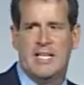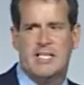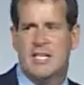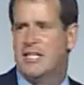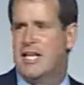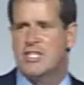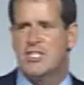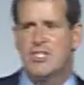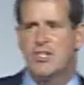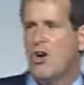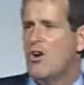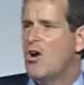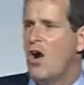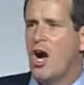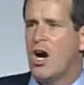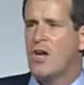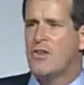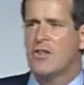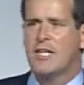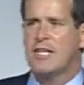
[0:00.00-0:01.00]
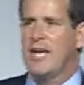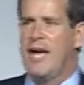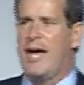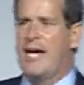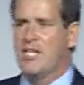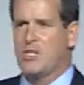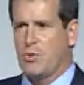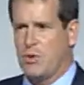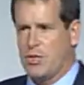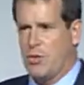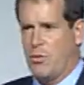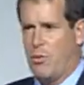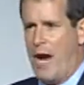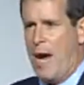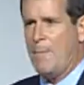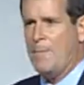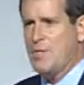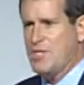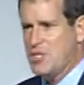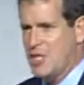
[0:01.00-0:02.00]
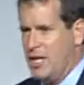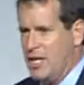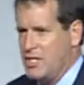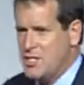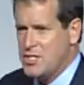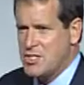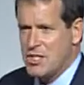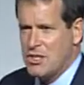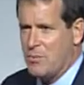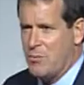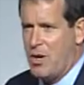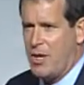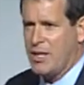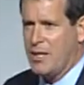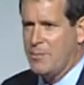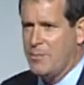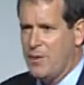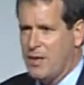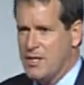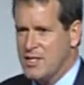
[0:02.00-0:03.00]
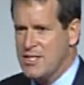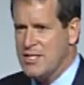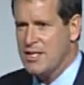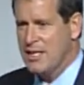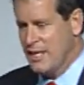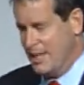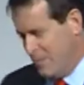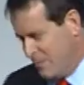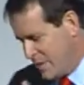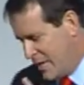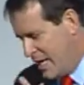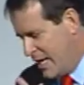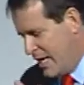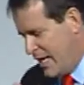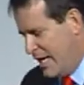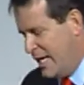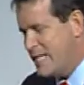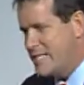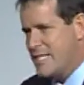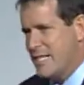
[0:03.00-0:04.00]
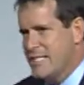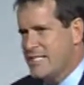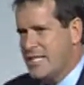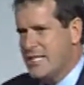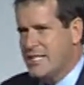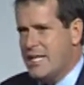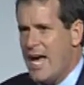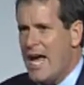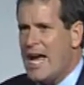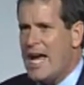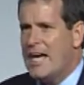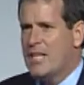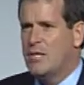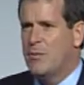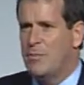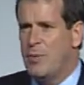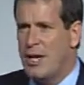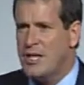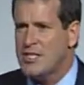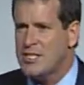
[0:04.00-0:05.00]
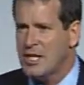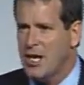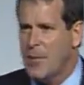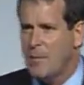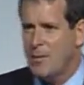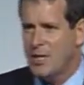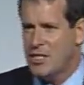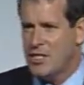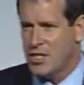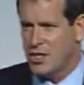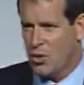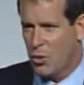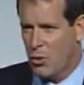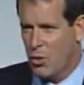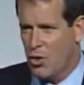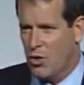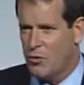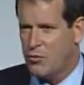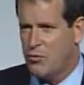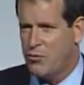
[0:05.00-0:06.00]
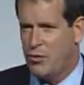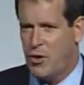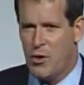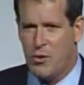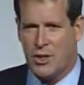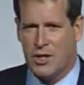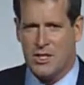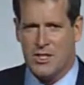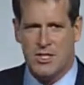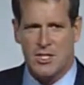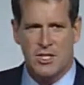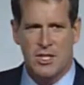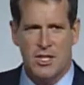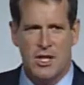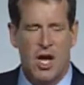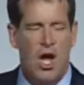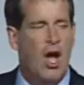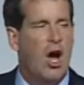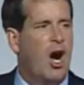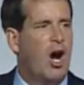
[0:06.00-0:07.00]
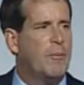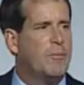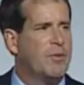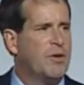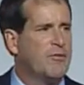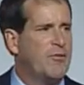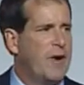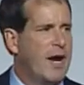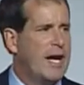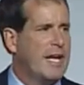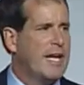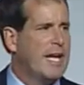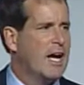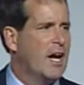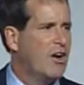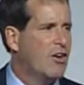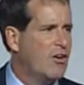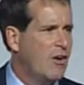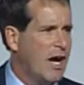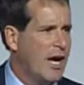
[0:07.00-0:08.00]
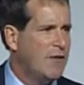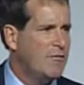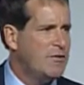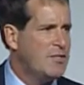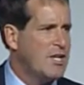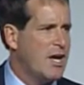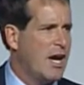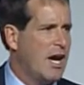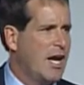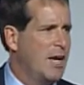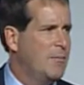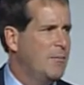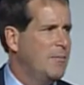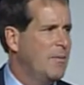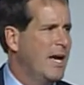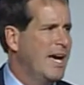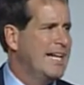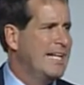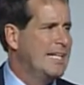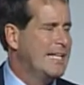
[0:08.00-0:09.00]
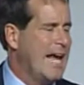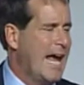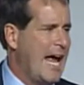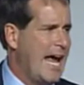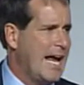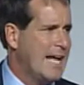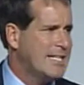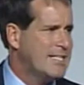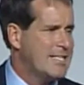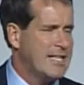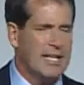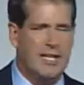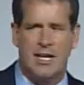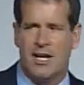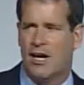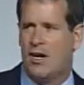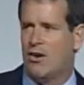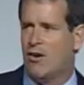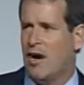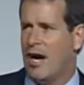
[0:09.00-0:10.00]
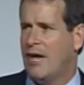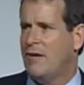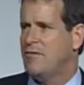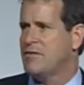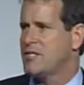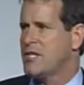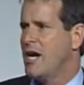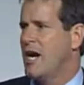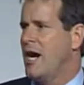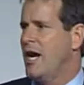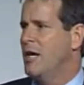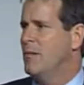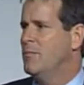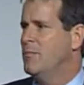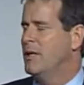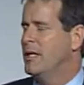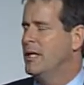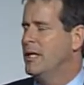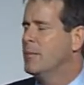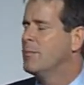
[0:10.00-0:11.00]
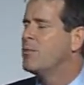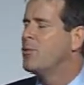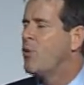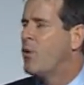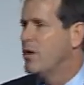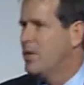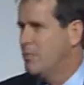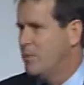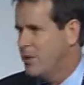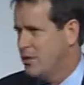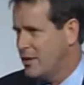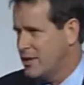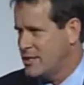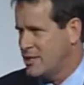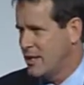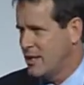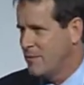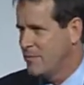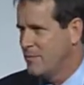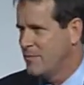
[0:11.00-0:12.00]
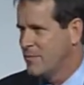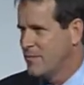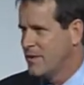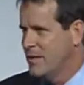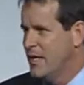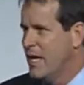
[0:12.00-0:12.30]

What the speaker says: He said that's no longer the case with the rapid changes in the marketplace. He said today, the best companies in the world focus on providing lifetime and enhancing lifetime employability.